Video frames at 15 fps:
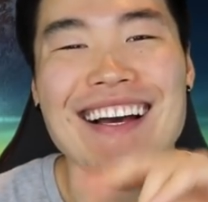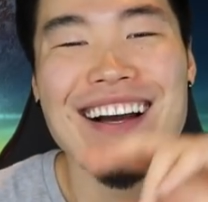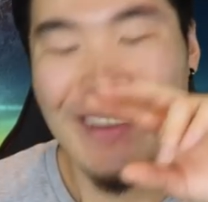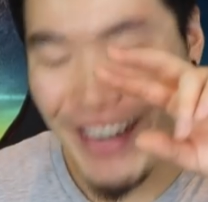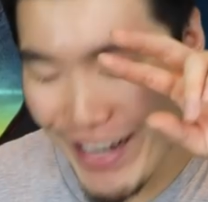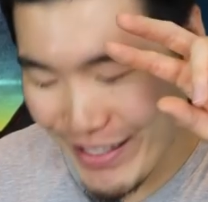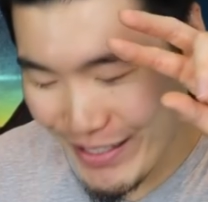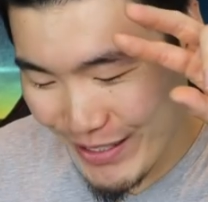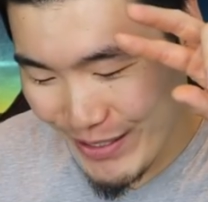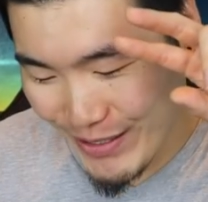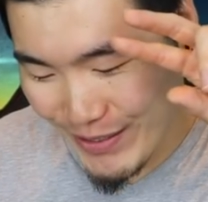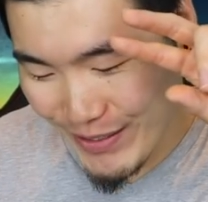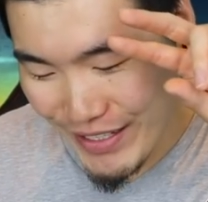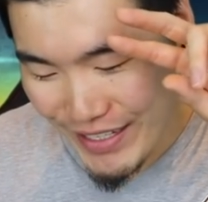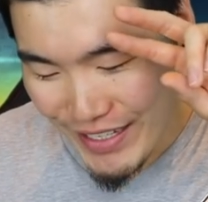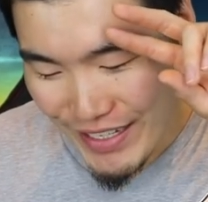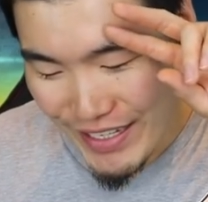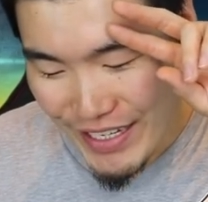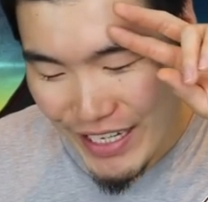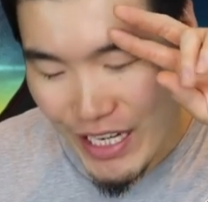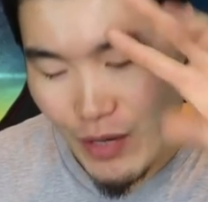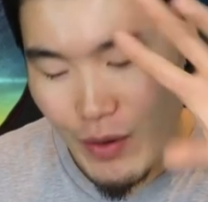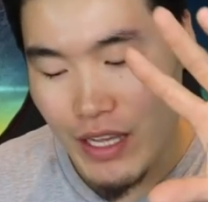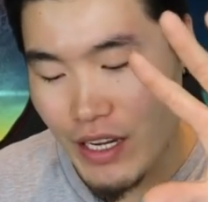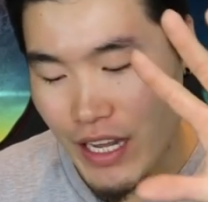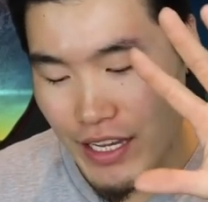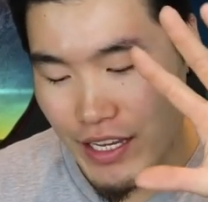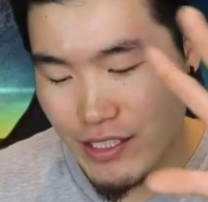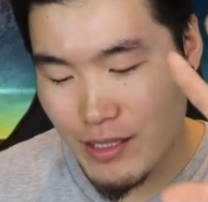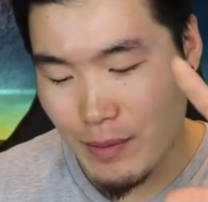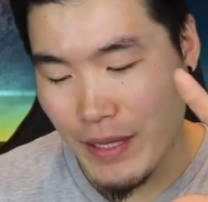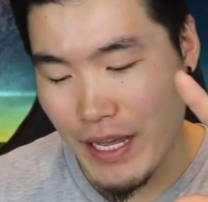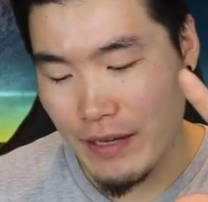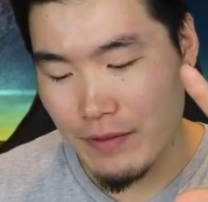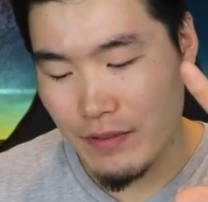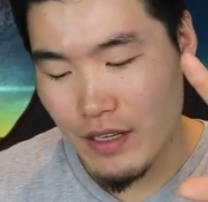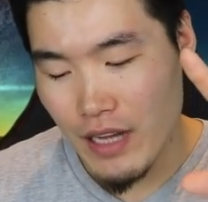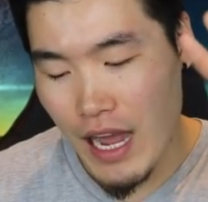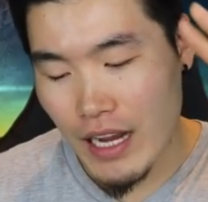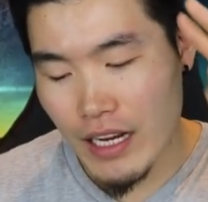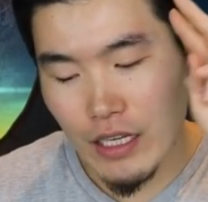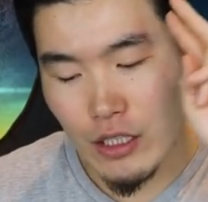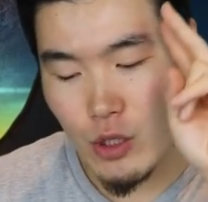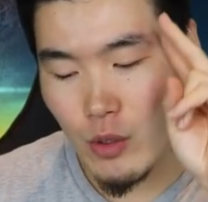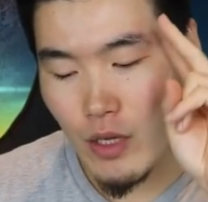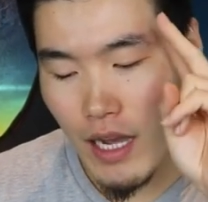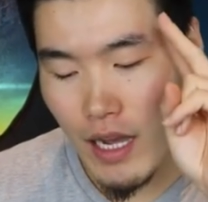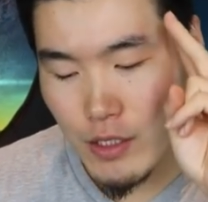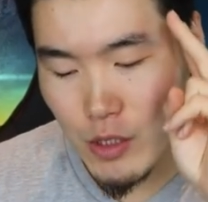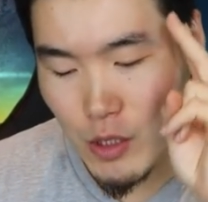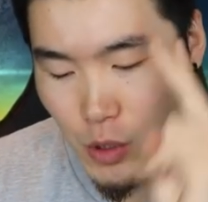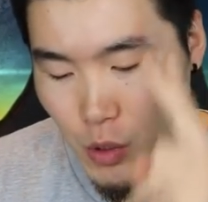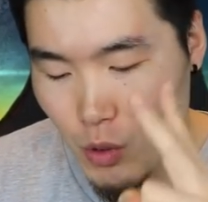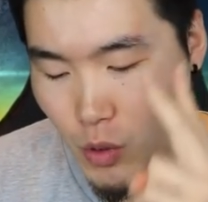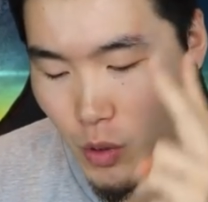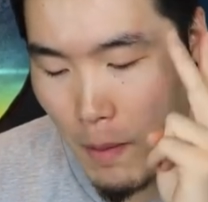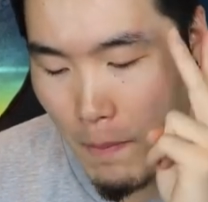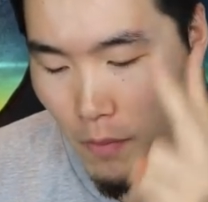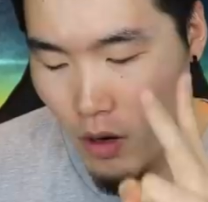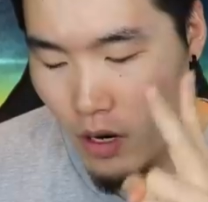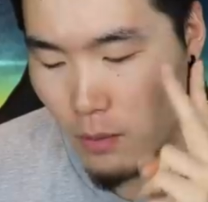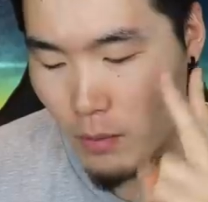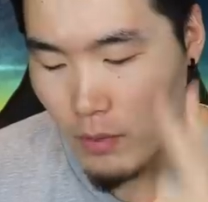gonna do. You know what? Okay, here's the plan. I'm gonna do 2 more